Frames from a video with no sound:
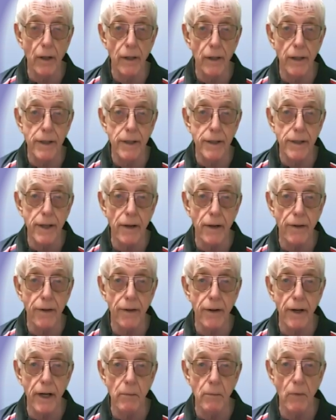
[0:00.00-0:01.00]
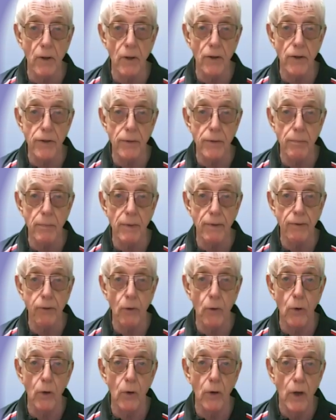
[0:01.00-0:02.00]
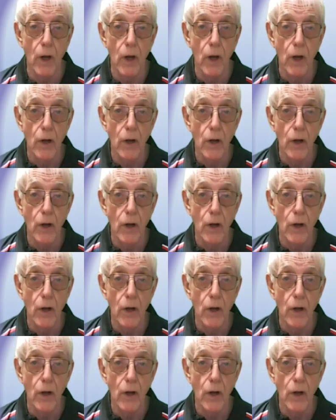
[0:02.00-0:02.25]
least 3 months before